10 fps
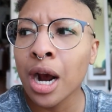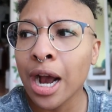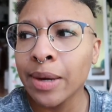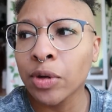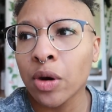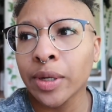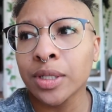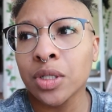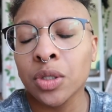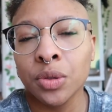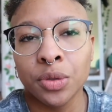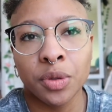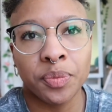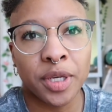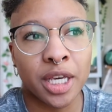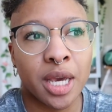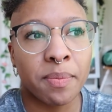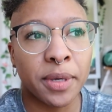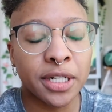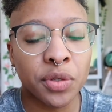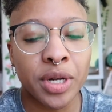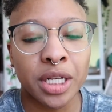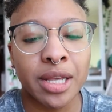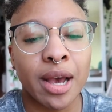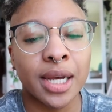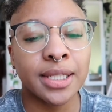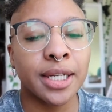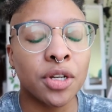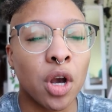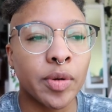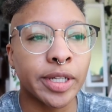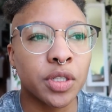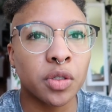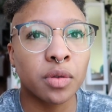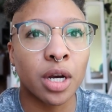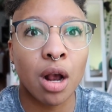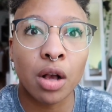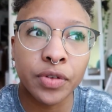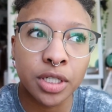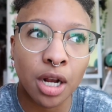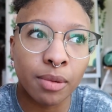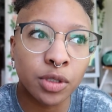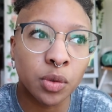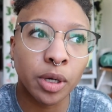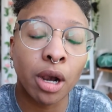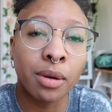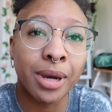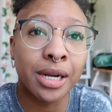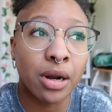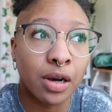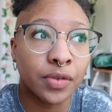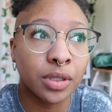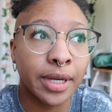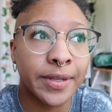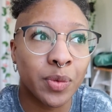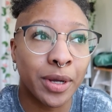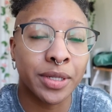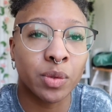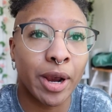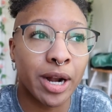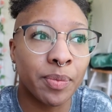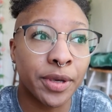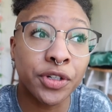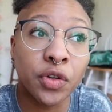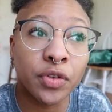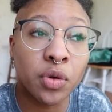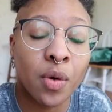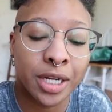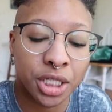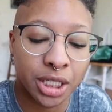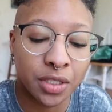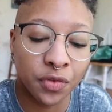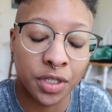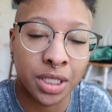I'm going to be binge reading that and then going to a coffee shop to work on my novel as well as write up interview questions for